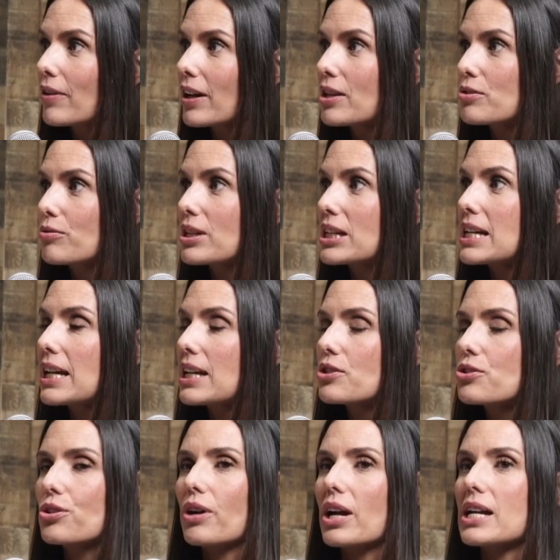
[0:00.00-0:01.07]
and really
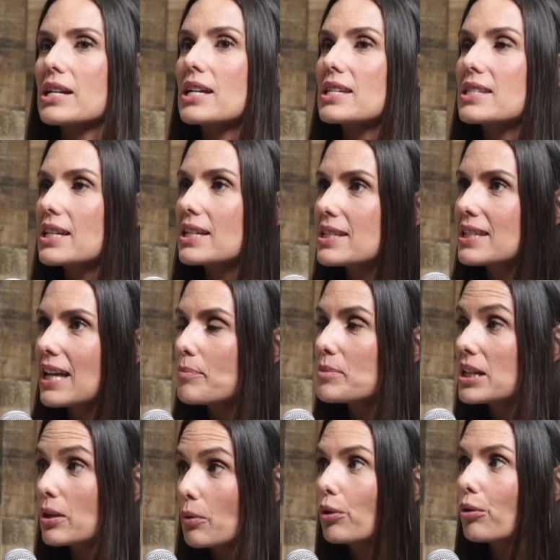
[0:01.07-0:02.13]
integrate, is
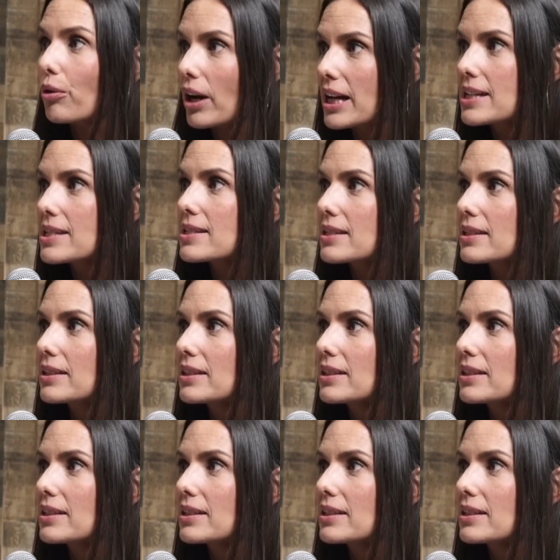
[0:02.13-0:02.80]
accepting with grace